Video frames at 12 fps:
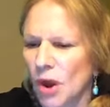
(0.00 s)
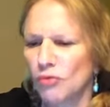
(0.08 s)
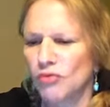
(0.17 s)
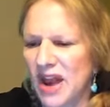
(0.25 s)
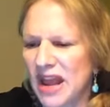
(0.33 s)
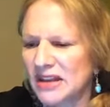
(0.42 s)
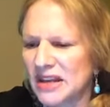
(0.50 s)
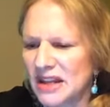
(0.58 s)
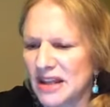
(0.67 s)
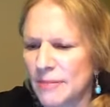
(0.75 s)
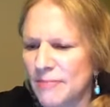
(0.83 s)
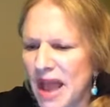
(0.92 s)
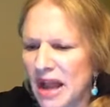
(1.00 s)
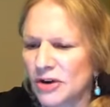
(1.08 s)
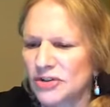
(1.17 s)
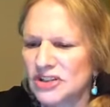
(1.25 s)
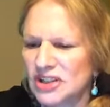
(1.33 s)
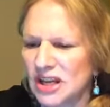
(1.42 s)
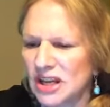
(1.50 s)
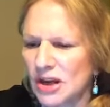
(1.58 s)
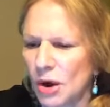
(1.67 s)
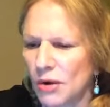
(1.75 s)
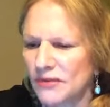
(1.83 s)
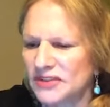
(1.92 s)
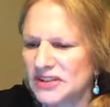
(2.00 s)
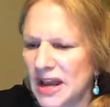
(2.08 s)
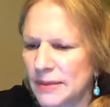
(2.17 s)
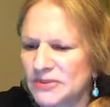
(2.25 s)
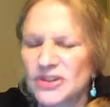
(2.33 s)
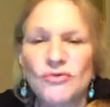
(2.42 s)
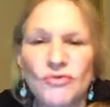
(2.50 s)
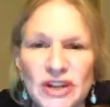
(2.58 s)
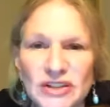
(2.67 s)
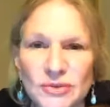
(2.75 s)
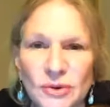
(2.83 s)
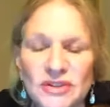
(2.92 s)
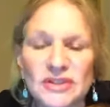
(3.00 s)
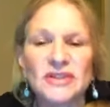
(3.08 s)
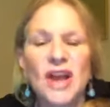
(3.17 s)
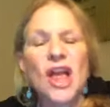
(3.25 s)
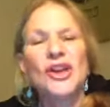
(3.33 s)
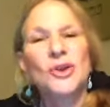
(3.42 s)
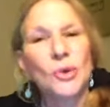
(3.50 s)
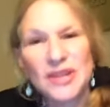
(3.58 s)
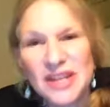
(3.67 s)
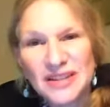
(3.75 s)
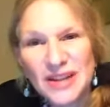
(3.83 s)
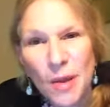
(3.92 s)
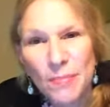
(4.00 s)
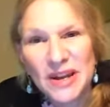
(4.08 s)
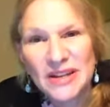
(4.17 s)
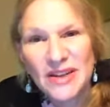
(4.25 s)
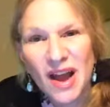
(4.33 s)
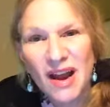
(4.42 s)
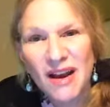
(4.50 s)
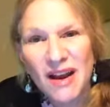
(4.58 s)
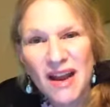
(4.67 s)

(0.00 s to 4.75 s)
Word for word: randy limbacker ceo of samson resources you know what these companies are